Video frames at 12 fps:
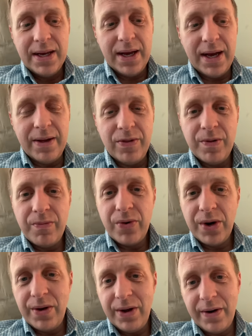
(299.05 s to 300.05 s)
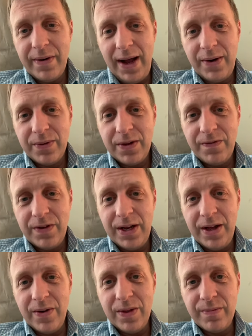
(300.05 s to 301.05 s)
The more you interact with the
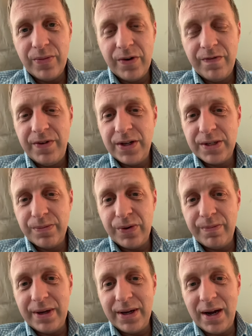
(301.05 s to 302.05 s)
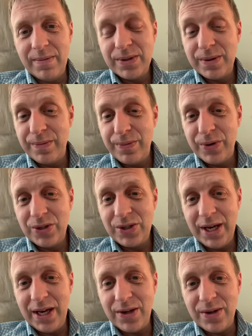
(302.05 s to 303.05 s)
video, the more visible it becomes. I
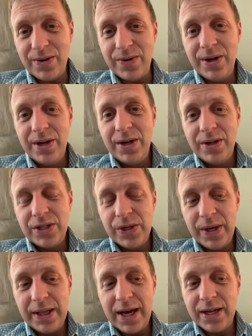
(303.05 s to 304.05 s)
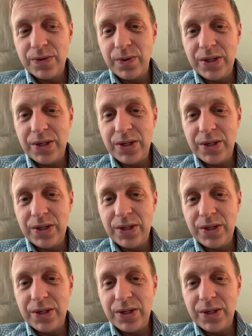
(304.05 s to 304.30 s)
appreciate you doing that as we